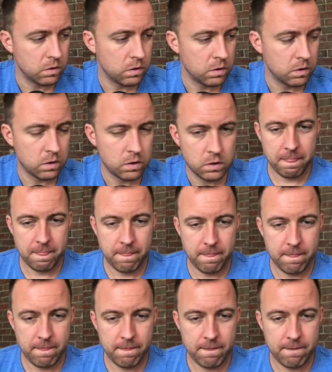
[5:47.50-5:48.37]

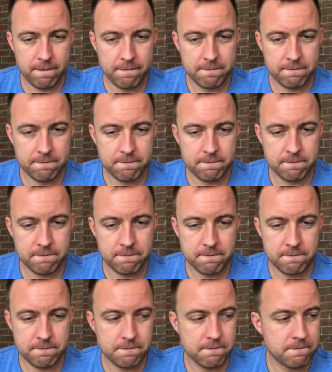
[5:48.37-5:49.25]

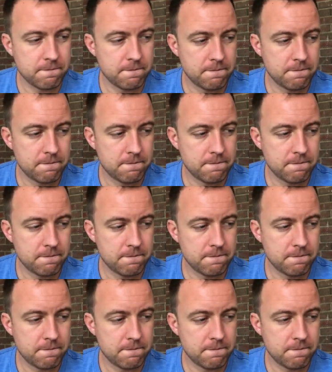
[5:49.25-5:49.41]
No one is speaking in this clip.